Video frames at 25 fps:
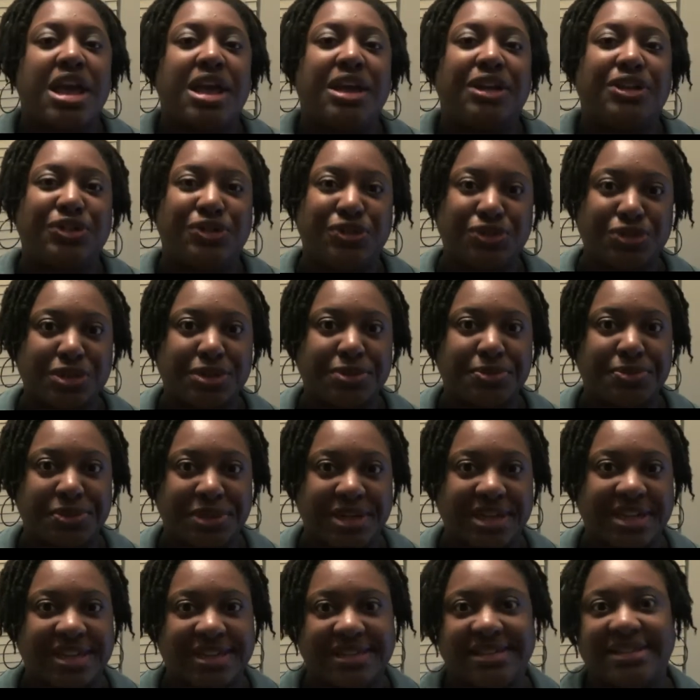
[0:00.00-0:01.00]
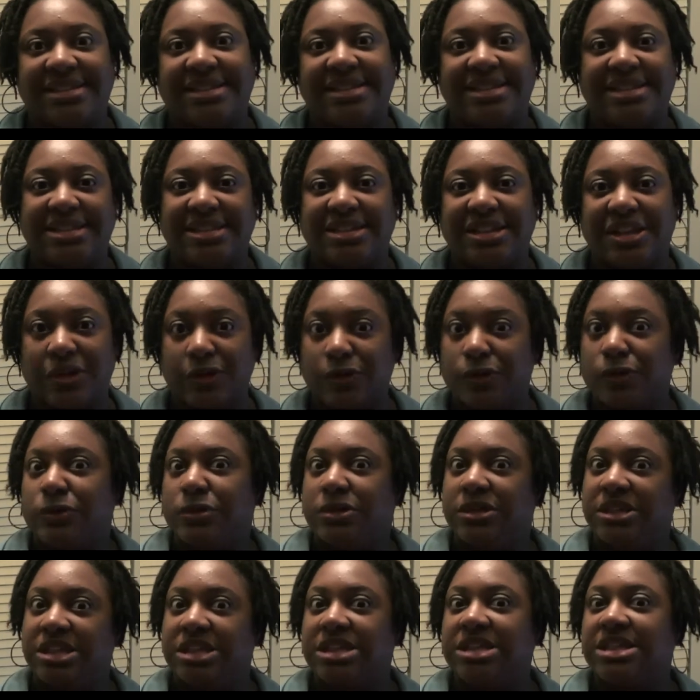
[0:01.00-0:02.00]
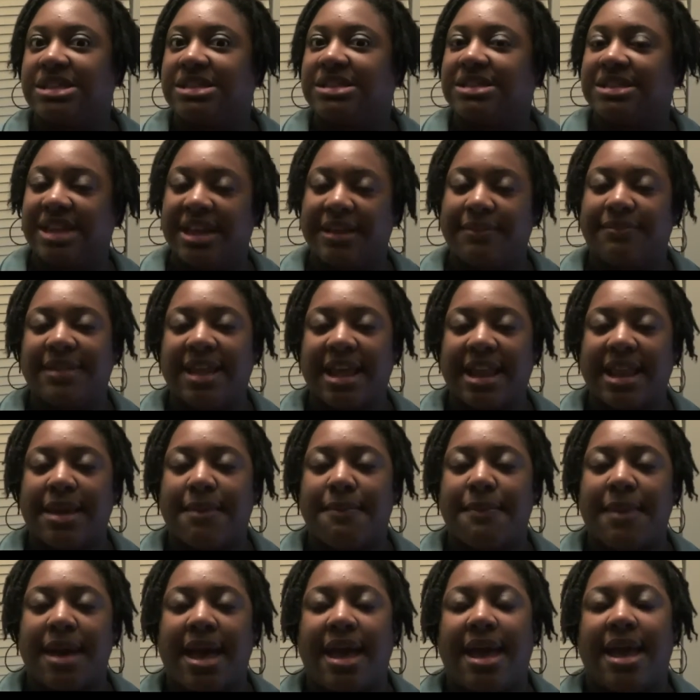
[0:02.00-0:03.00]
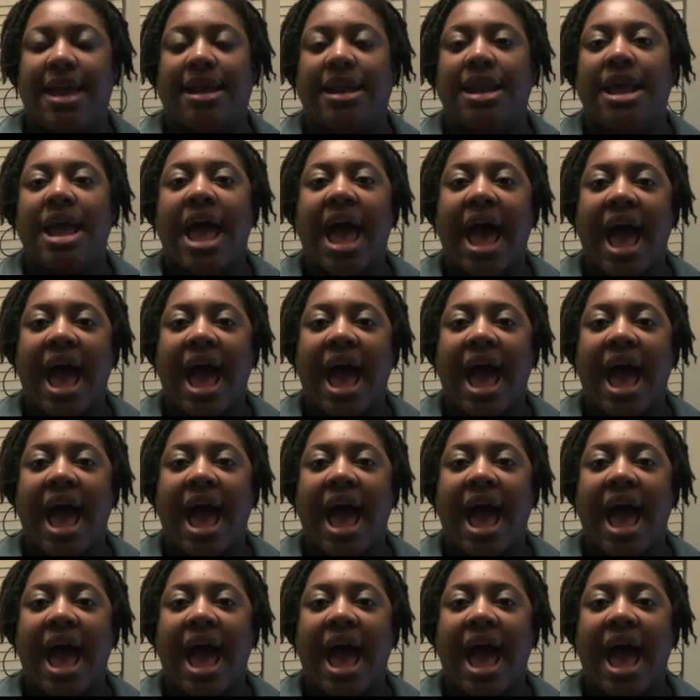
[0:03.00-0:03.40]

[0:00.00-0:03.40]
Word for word: during pregnancy. So just keep that in mind.